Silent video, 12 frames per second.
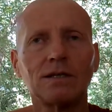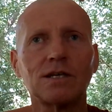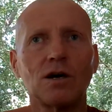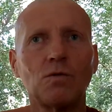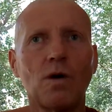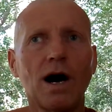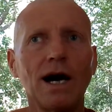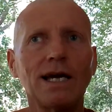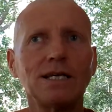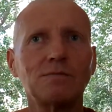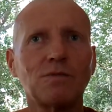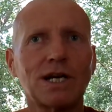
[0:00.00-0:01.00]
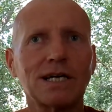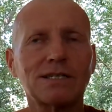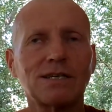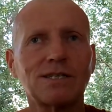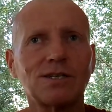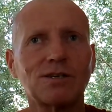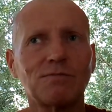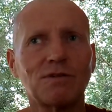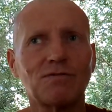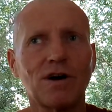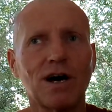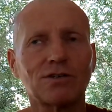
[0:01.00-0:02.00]
So why is monasticism
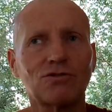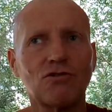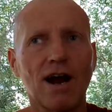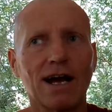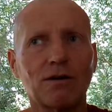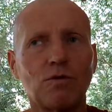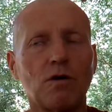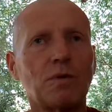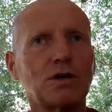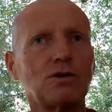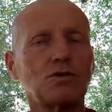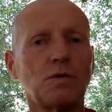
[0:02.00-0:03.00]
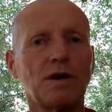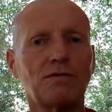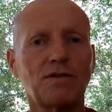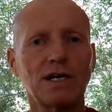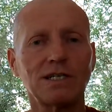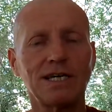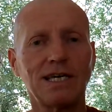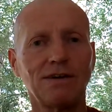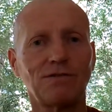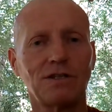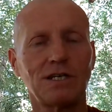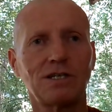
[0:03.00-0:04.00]
the fast track? Well, because we are firstly
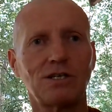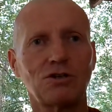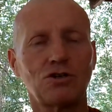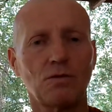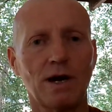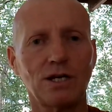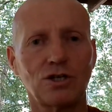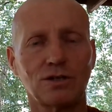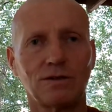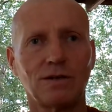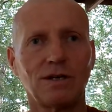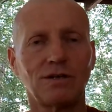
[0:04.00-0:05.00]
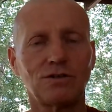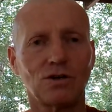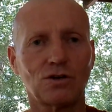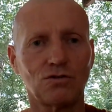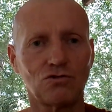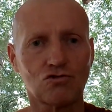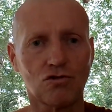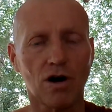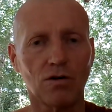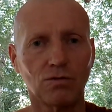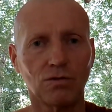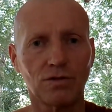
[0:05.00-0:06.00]
given this situation to
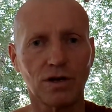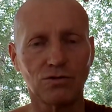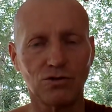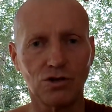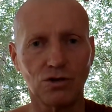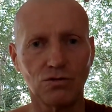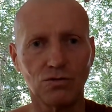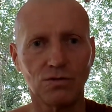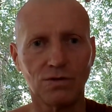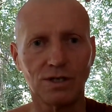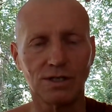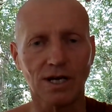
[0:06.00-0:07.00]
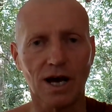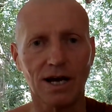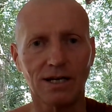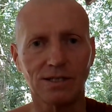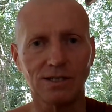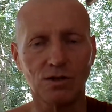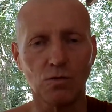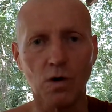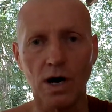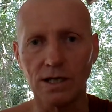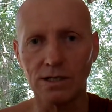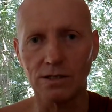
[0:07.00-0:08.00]
control those two desires, the
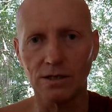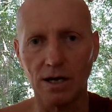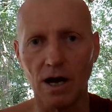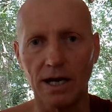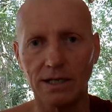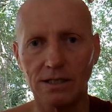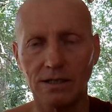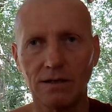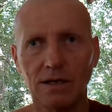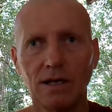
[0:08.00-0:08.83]
worst kind.